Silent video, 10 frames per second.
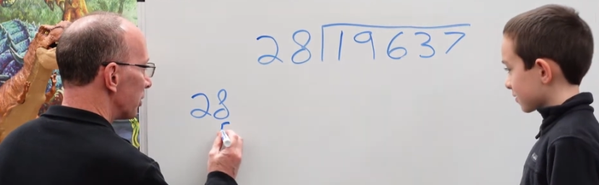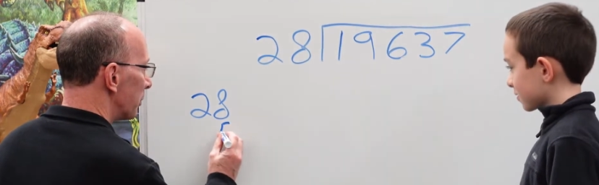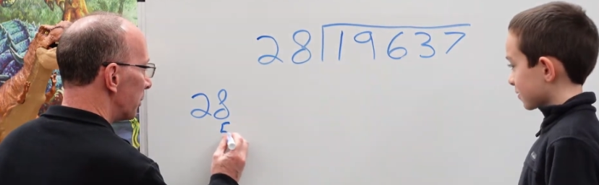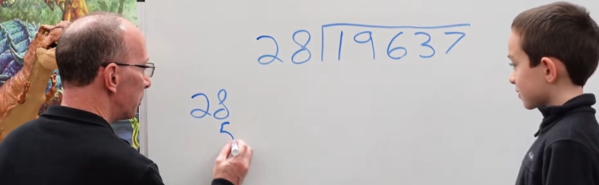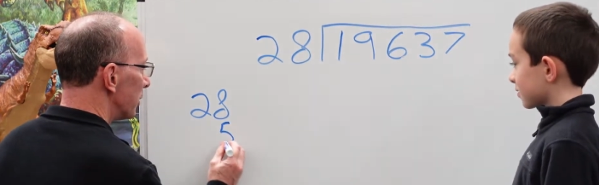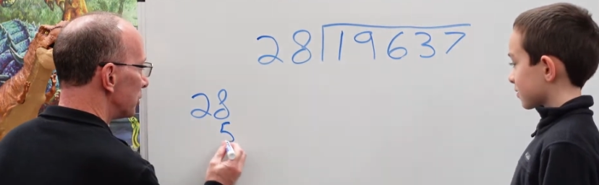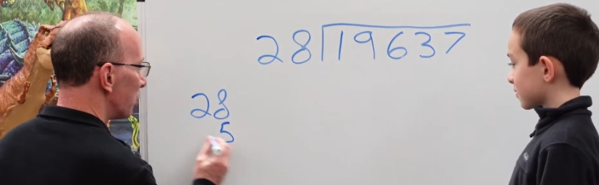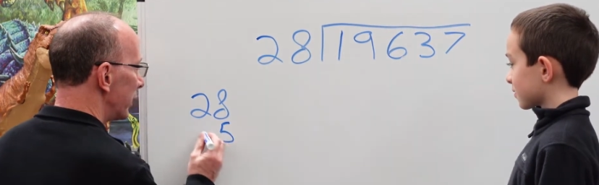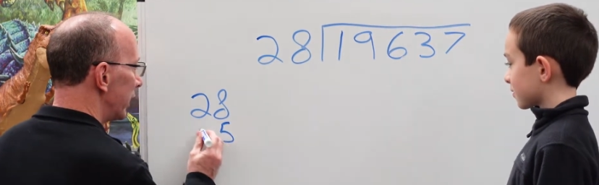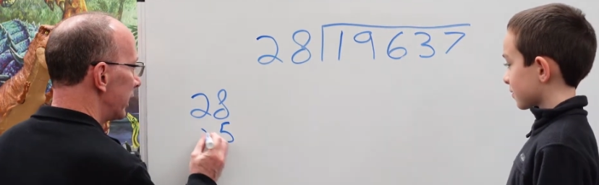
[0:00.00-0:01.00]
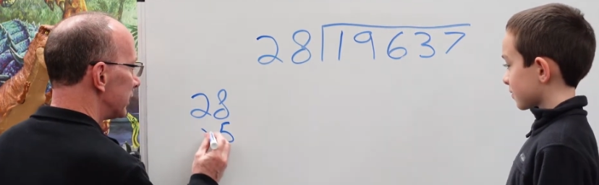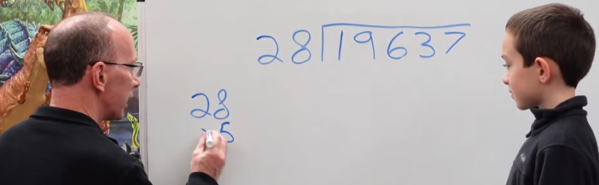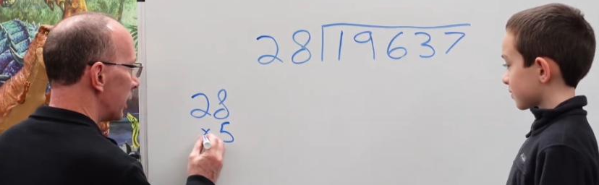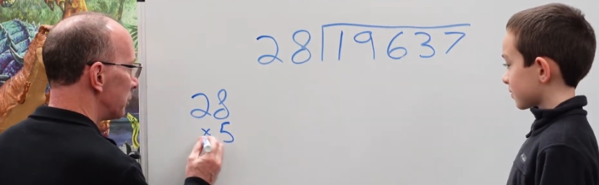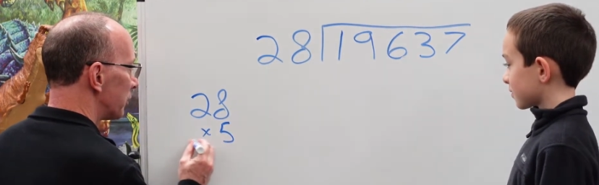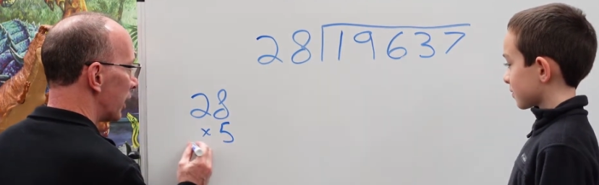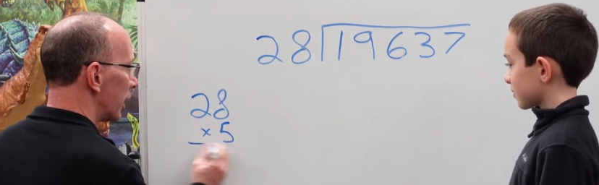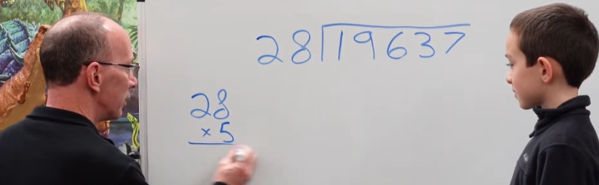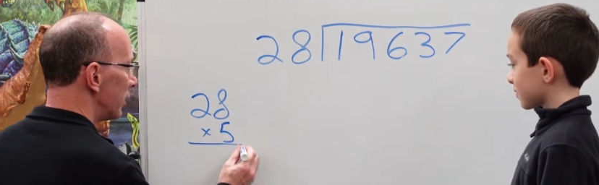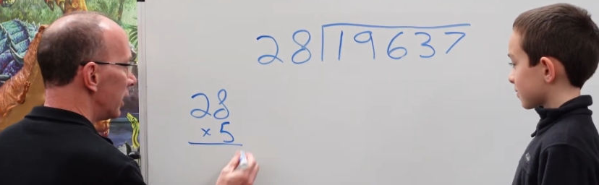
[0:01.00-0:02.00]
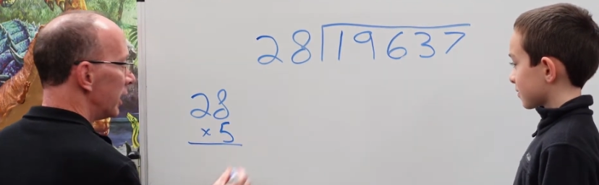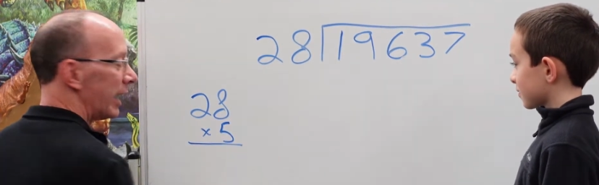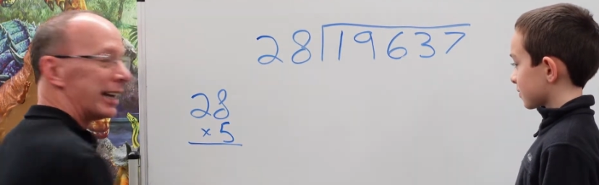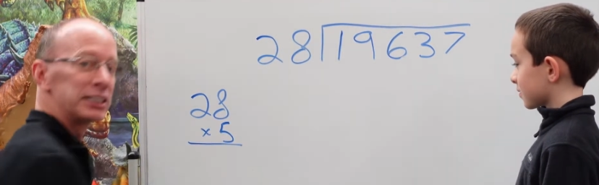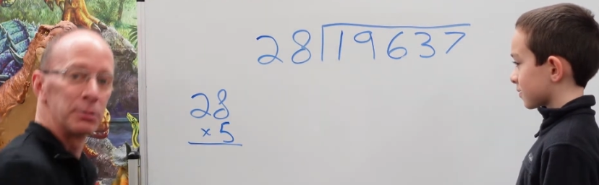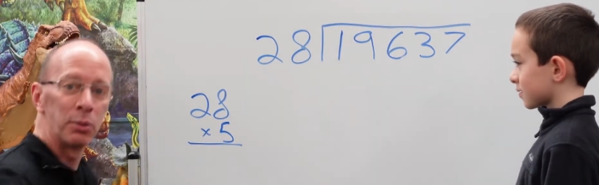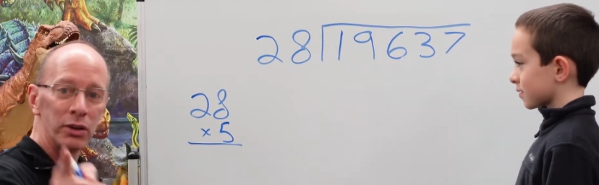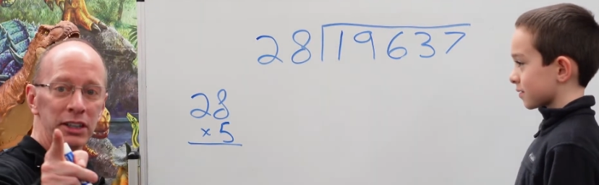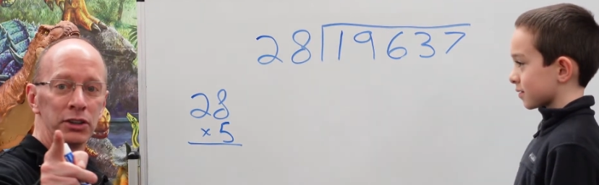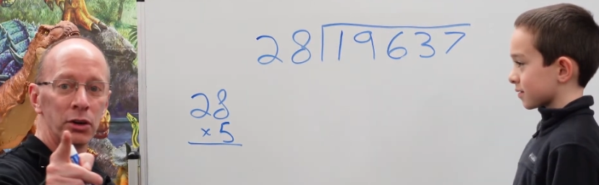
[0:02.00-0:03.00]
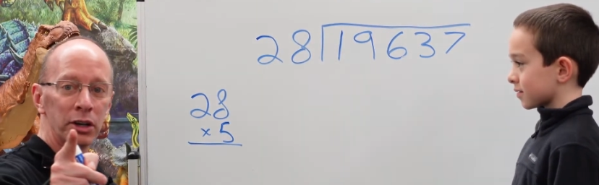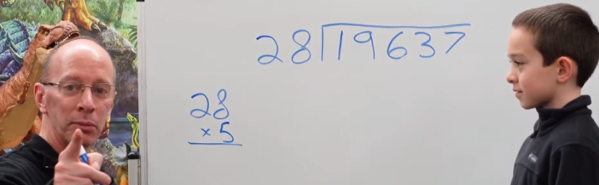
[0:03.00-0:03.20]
Speaker 1: so I'm going to put 28 times 5, and it's important to know your